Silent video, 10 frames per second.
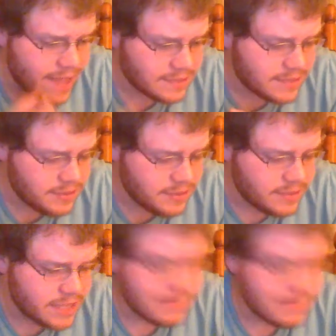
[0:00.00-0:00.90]
sent her a
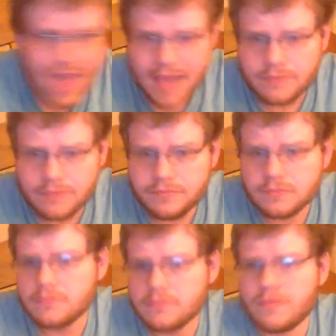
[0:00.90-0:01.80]
text like, hey,
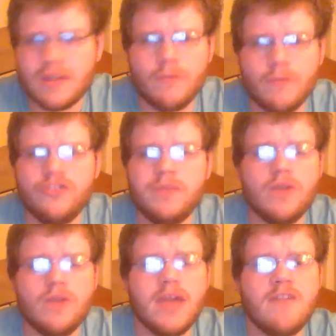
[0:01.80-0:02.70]
would you be
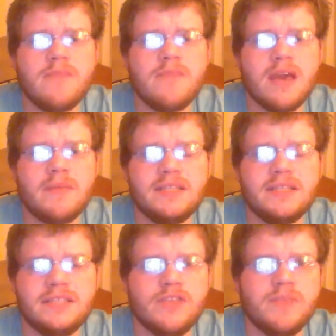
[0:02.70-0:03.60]
okay with me coming to
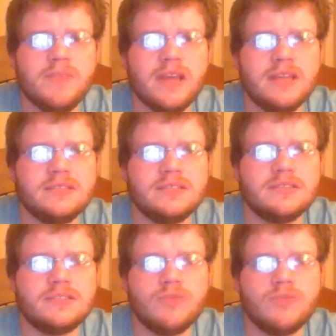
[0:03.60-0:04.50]
see you?
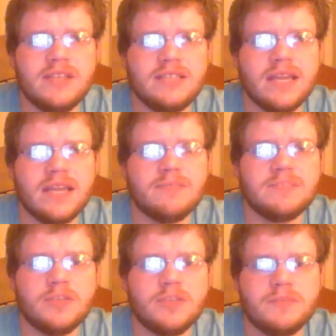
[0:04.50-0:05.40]
Because the 22nd was
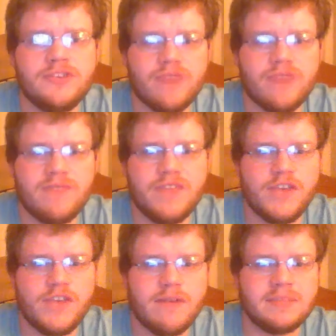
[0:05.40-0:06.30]
supposed to be straight
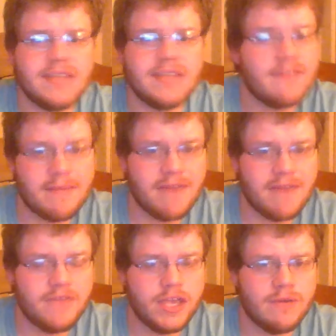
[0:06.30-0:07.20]
VQM staff. I'm not
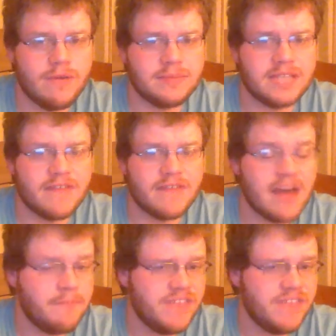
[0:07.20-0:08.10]
VQM staff.
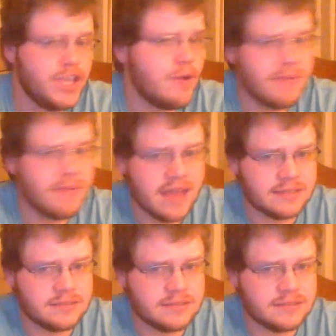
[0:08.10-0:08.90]
I'm VQM guest.